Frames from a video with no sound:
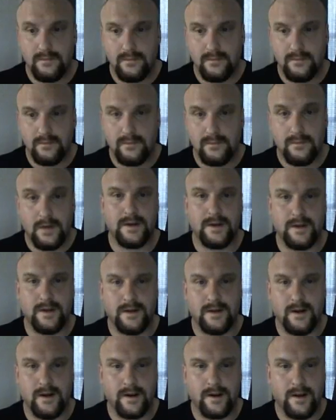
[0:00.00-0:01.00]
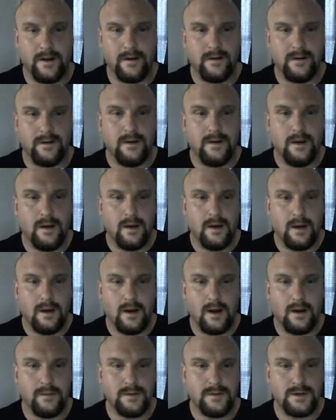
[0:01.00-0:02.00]
Hey gang, Sealy Clark here.
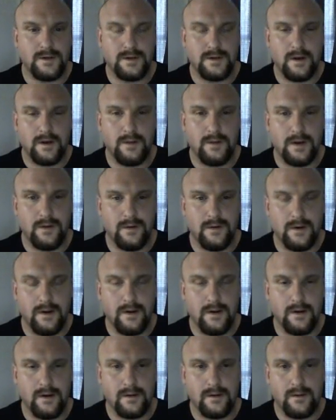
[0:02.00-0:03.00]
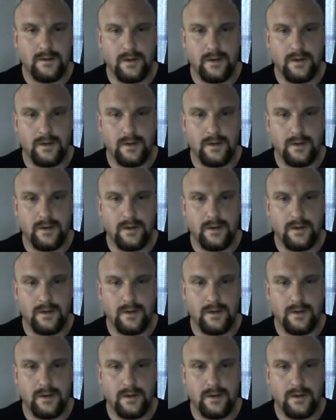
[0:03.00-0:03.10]
I'm just going to be doing a